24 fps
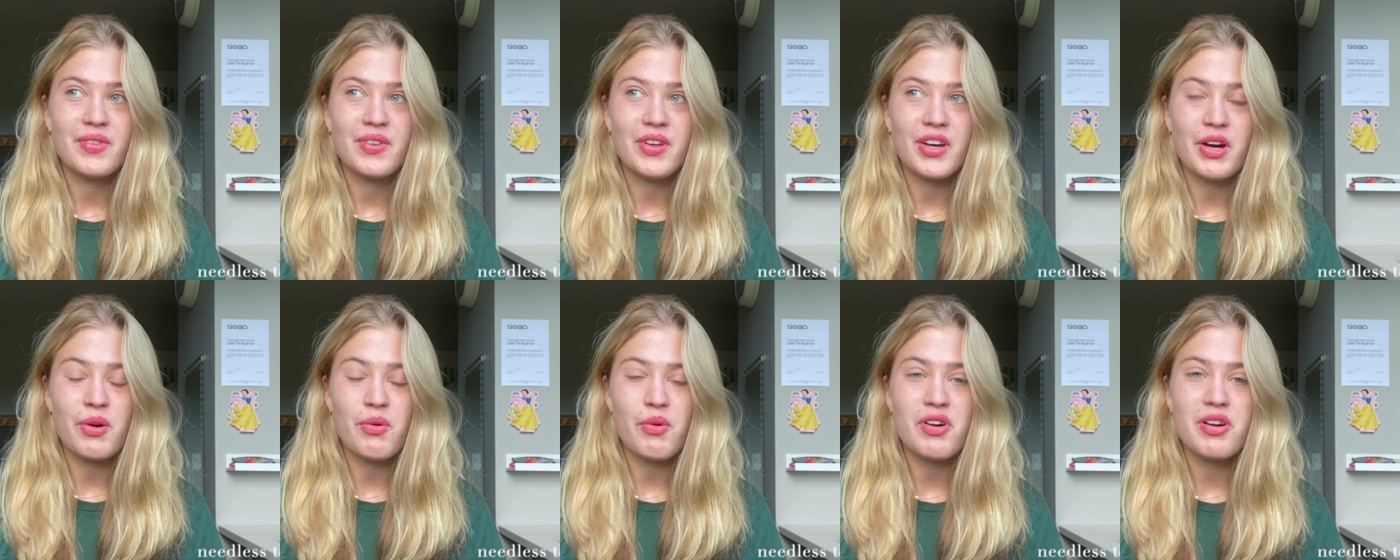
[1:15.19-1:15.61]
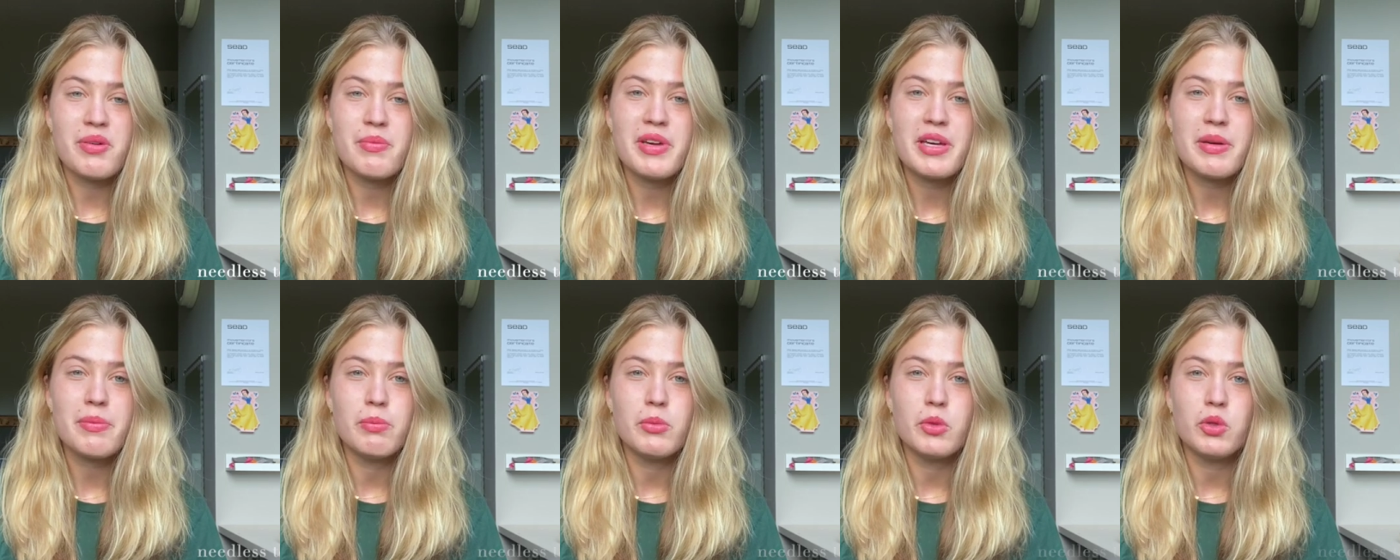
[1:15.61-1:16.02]
I want to
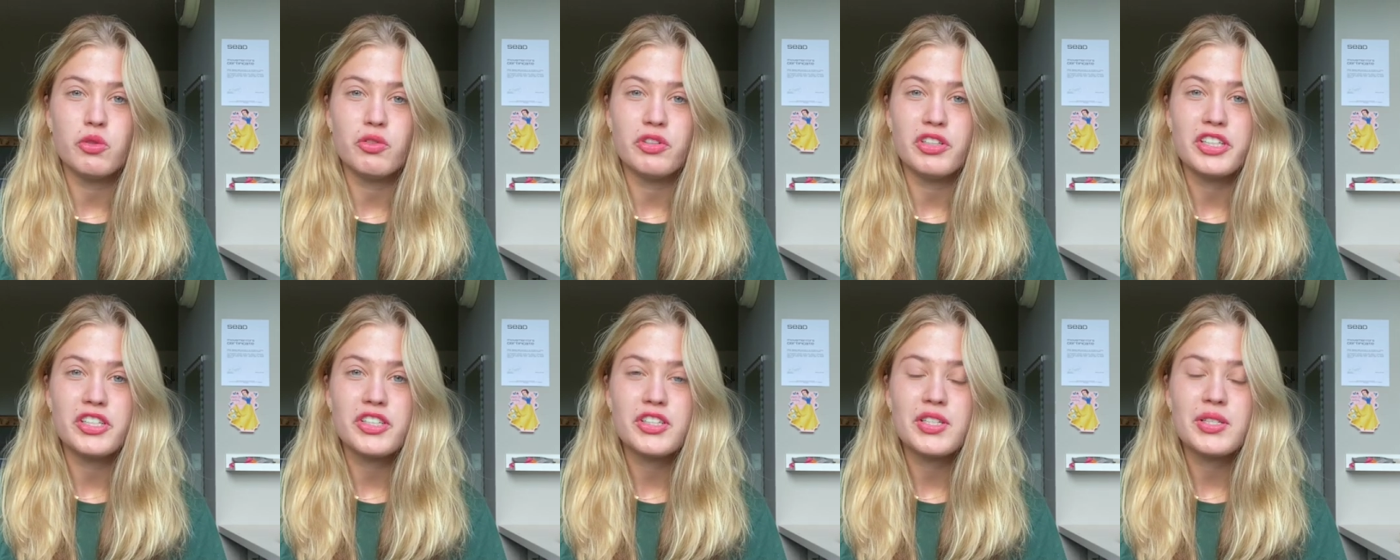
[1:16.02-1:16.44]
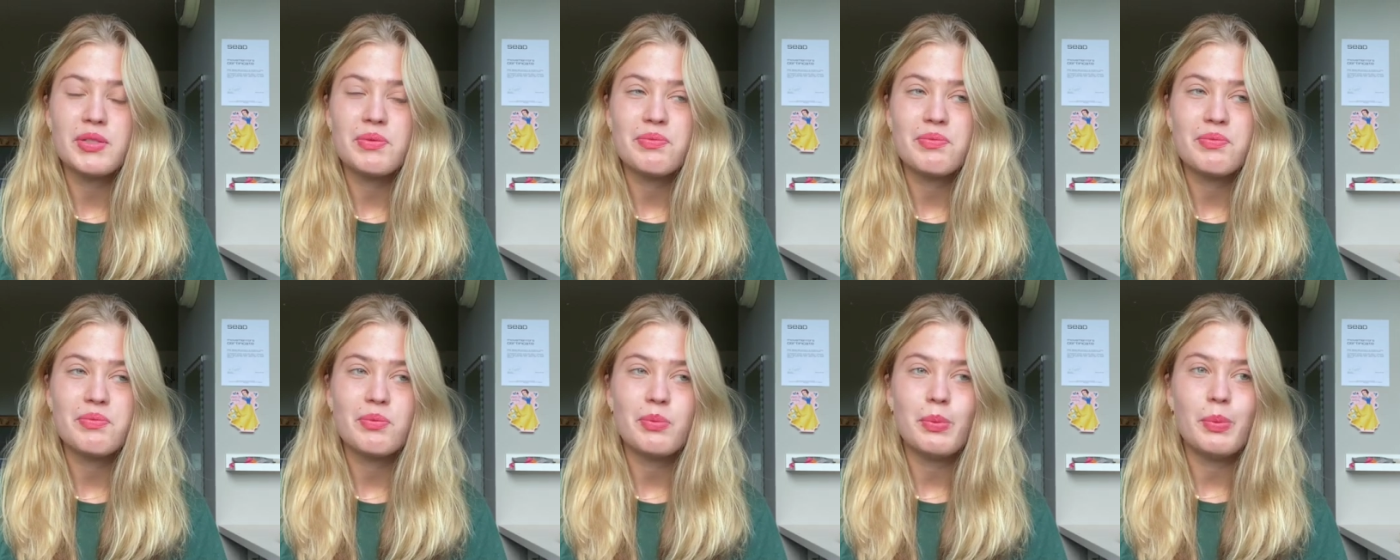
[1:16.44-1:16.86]
make movies,
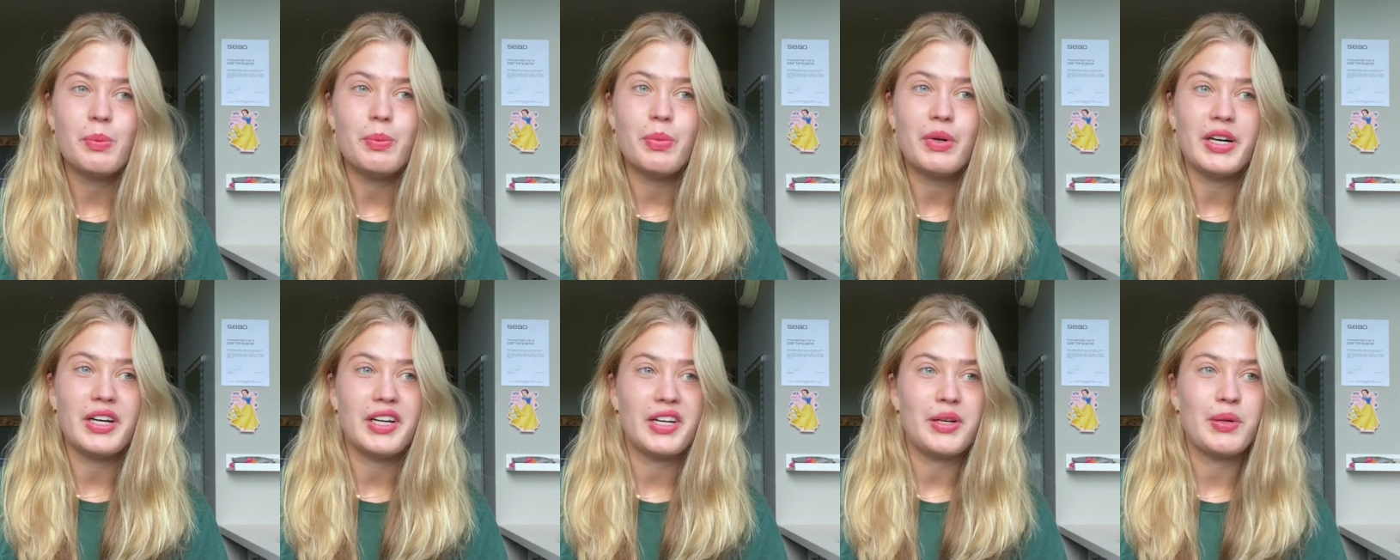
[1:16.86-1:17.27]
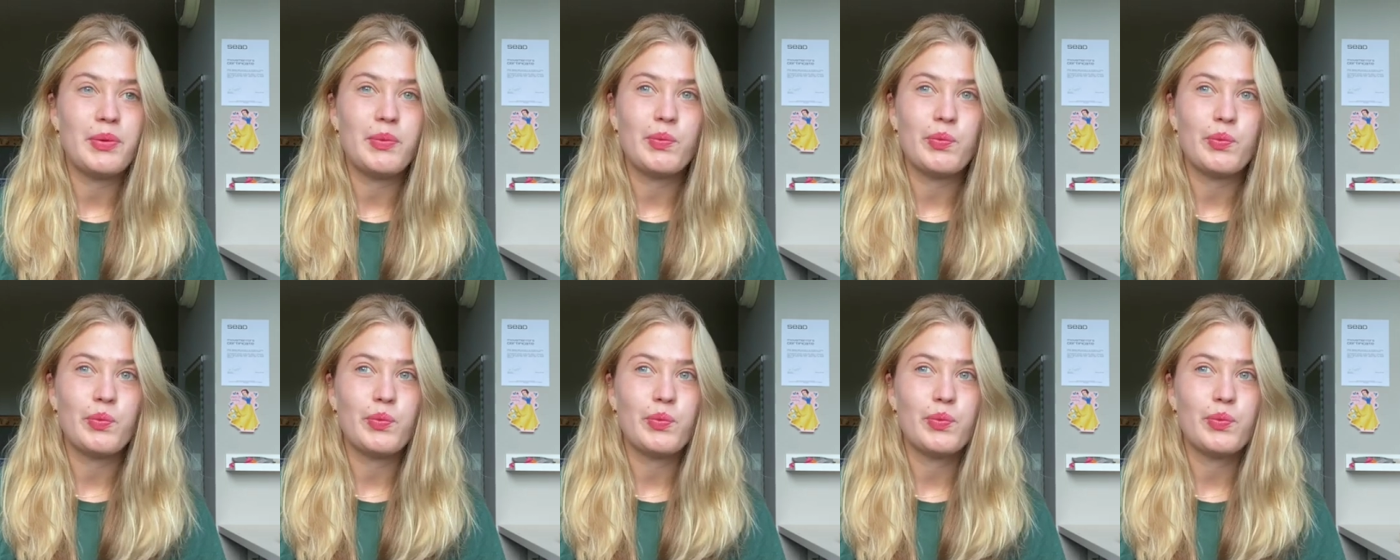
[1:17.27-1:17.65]
but